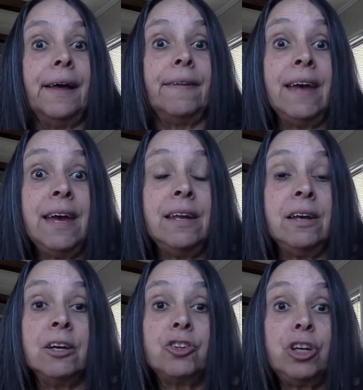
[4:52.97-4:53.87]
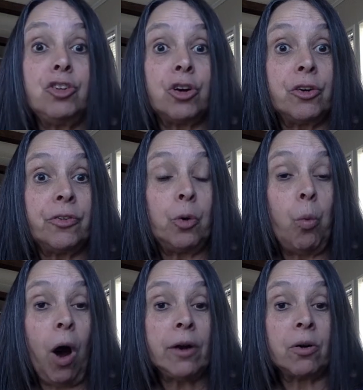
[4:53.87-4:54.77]
Then she turned the
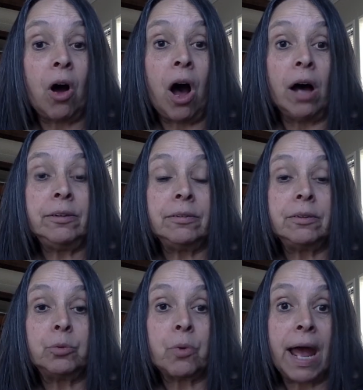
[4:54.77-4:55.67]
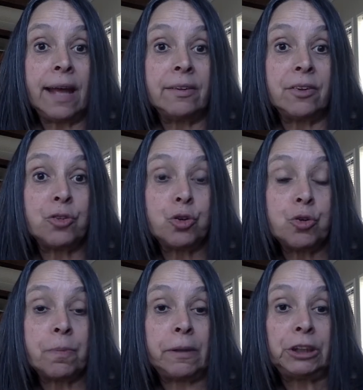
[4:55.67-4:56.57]
water on, ran the
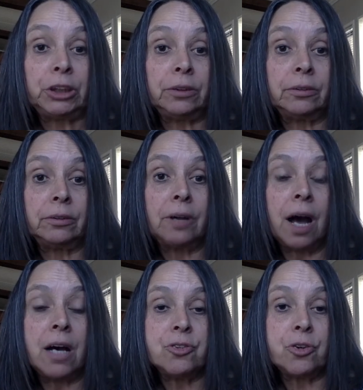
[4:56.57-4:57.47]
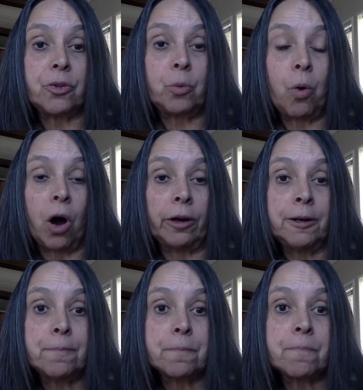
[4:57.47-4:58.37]
toothbrush under the
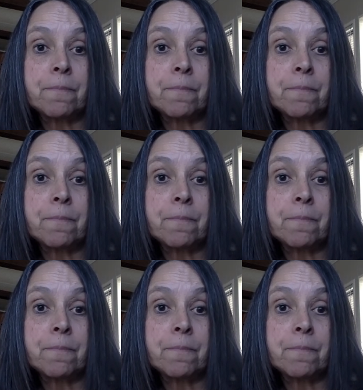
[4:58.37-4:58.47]
water,